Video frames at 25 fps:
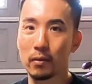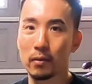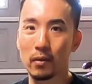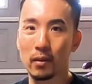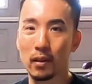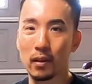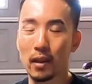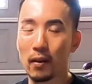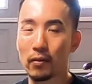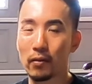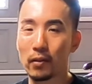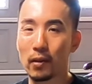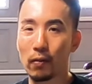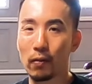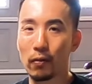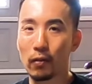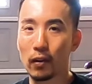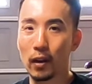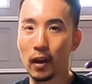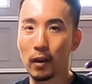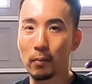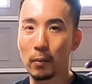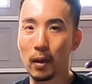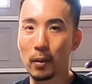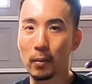left it for
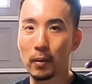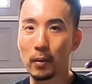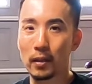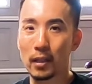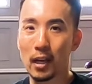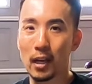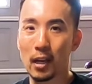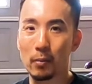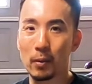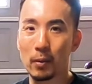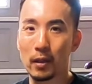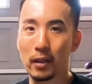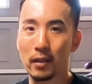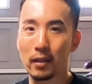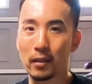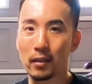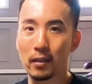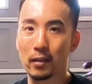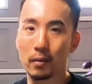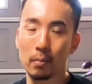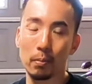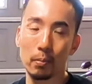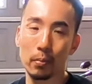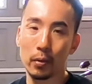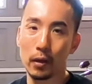like maybe 10
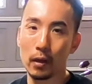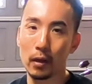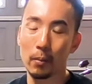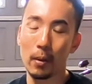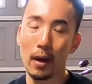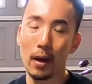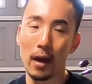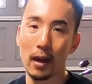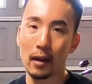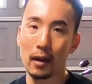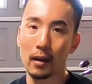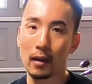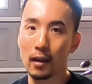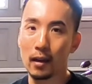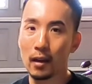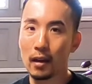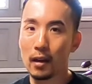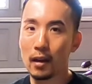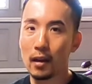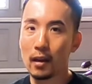minutes, put it back,